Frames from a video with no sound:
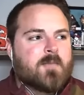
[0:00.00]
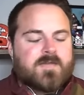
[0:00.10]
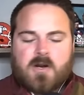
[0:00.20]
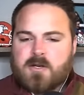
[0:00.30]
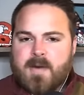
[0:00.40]

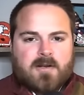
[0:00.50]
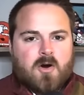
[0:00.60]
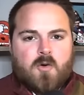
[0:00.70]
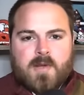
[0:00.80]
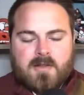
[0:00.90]
We've talked about it
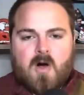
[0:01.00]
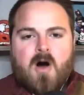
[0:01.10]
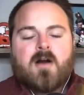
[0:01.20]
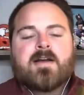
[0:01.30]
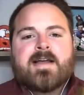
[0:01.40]
all week
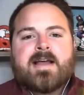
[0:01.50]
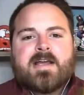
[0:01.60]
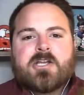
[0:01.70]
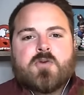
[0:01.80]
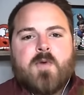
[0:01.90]
long.
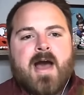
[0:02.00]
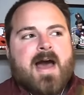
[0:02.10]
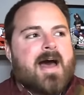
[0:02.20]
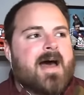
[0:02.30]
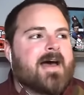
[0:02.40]
You
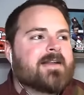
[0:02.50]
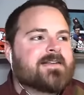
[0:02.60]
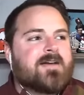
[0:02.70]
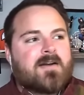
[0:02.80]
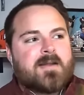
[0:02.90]

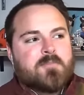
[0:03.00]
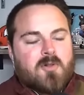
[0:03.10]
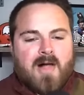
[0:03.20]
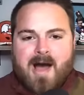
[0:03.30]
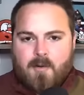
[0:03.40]
had Donda
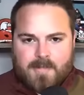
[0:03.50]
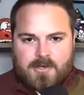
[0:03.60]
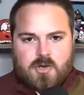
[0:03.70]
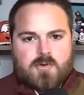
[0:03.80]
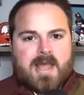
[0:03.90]

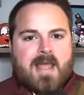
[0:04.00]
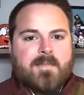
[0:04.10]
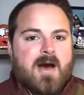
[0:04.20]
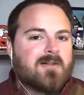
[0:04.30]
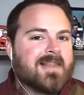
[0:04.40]
Plowman, who
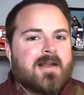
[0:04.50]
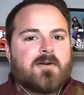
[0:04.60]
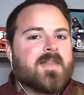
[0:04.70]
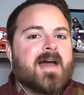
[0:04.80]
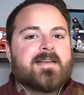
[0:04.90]
came out
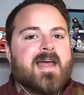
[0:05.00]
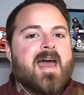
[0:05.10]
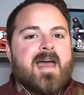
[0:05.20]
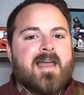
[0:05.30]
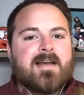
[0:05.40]
later that
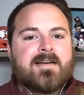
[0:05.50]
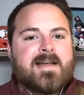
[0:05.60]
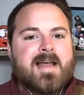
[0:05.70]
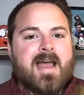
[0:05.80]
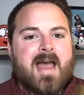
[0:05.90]
day
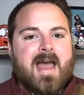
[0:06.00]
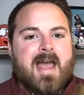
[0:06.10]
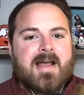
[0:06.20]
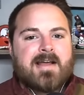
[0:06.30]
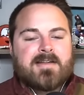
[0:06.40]

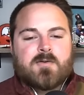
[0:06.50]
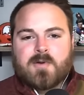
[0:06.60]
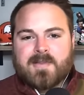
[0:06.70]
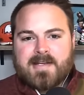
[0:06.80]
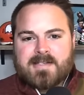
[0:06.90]
and
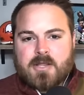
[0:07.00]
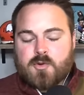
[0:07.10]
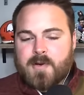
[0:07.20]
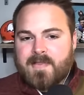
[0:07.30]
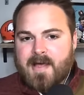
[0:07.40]
released a
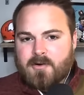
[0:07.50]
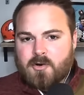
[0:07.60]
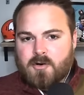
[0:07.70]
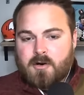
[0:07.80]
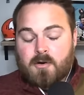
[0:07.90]
three-page
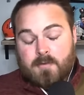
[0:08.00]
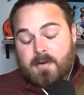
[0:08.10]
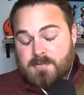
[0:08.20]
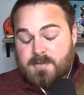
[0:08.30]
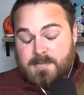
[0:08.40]
letter
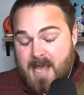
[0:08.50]
to